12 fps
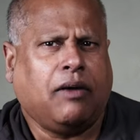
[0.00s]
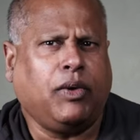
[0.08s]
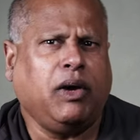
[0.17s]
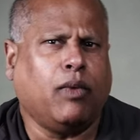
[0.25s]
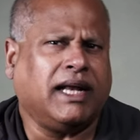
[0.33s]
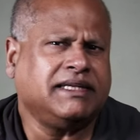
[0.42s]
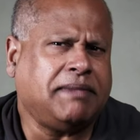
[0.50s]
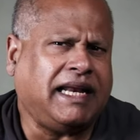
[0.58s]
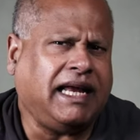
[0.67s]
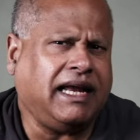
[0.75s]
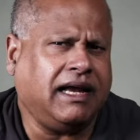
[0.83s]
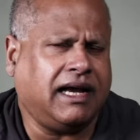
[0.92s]
We won
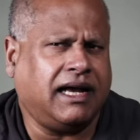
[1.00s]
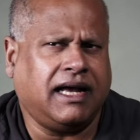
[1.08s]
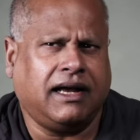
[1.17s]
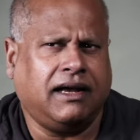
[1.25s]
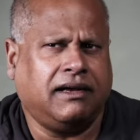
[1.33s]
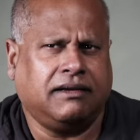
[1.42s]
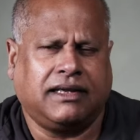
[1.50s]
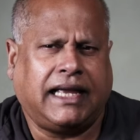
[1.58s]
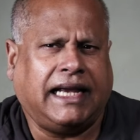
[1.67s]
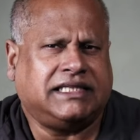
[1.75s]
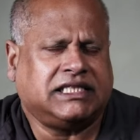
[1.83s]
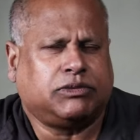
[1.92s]
many
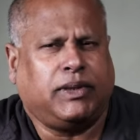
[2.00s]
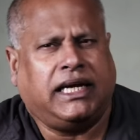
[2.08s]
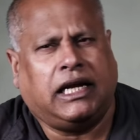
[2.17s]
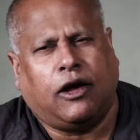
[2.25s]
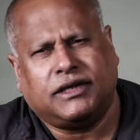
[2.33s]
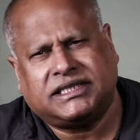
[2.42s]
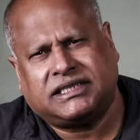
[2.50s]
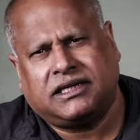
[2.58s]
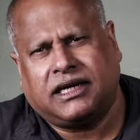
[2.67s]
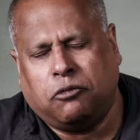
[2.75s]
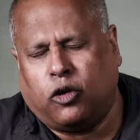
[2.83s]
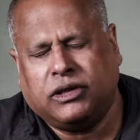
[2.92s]
cases, we lost
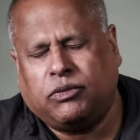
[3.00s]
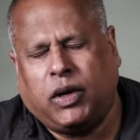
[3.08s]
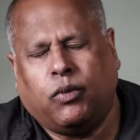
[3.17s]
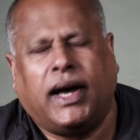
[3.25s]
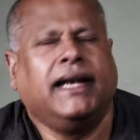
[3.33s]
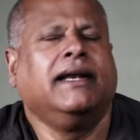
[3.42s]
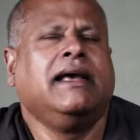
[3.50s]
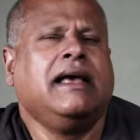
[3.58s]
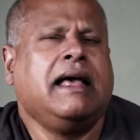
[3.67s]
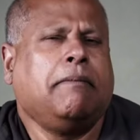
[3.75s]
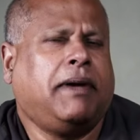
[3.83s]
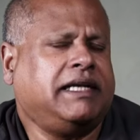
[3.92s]
more than we won,
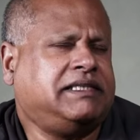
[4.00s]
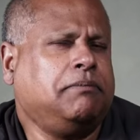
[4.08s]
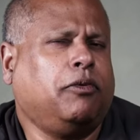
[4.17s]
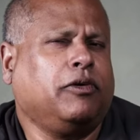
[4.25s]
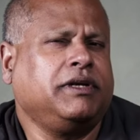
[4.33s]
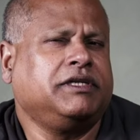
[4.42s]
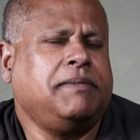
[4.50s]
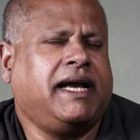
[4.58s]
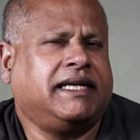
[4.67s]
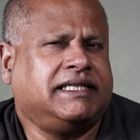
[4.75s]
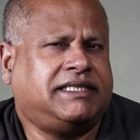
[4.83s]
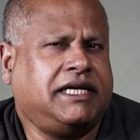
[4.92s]
but it's important to
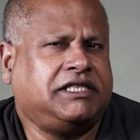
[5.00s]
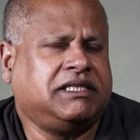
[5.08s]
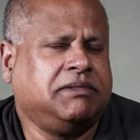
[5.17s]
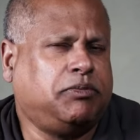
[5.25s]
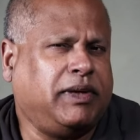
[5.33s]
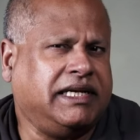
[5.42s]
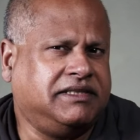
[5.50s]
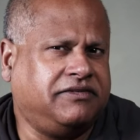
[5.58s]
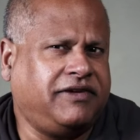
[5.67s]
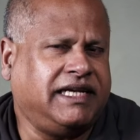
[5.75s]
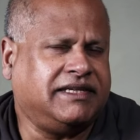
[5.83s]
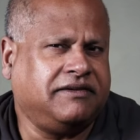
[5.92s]
make a distinction between
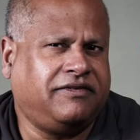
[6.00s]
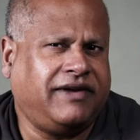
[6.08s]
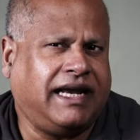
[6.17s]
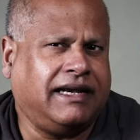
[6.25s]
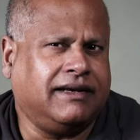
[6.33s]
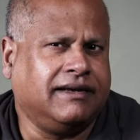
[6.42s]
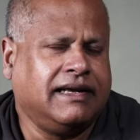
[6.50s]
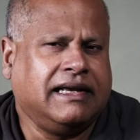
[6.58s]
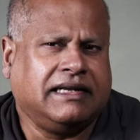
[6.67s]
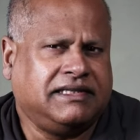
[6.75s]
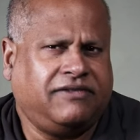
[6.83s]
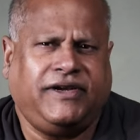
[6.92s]
defeat and failure.
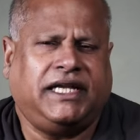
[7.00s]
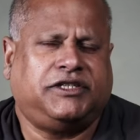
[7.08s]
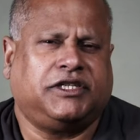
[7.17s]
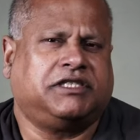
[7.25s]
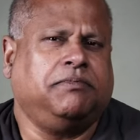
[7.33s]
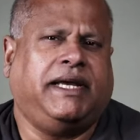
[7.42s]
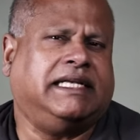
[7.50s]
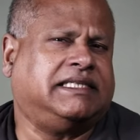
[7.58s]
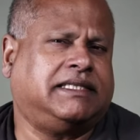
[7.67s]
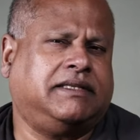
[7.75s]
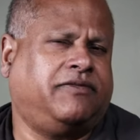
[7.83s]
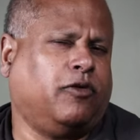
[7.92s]
Defeat just
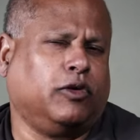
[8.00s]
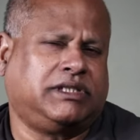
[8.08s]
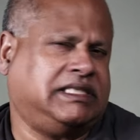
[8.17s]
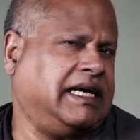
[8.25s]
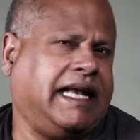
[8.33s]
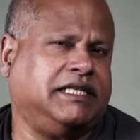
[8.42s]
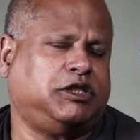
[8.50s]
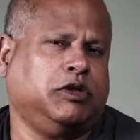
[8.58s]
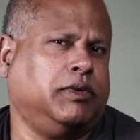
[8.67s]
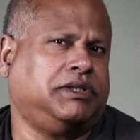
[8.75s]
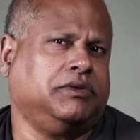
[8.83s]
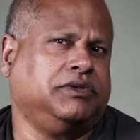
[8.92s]
means that the forces against
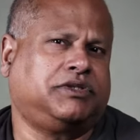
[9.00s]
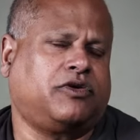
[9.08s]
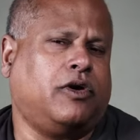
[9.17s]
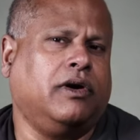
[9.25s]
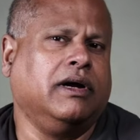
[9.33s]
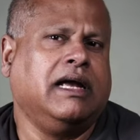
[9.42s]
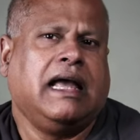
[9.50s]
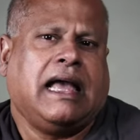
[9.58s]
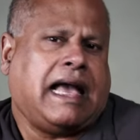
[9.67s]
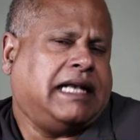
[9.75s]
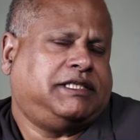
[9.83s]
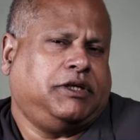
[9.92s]
you were too strong,
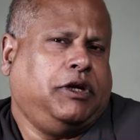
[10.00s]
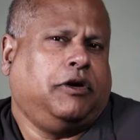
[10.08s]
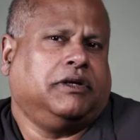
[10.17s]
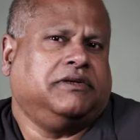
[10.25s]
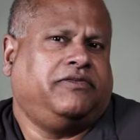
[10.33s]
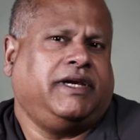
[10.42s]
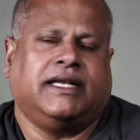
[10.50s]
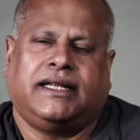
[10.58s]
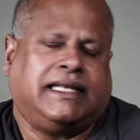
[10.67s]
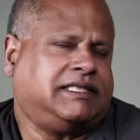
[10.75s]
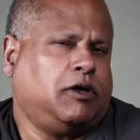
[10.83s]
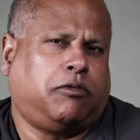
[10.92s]
and so you got defeated,
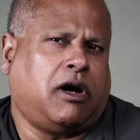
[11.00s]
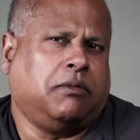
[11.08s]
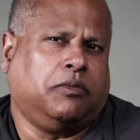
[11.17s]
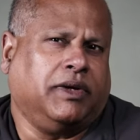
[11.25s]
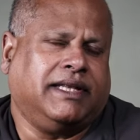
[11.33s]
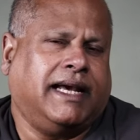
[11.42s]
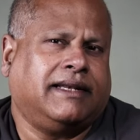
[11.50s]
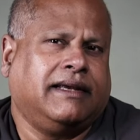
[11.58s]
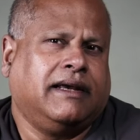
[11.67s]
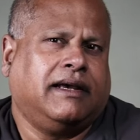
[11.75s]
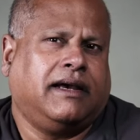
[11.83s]
and there's no problem with that.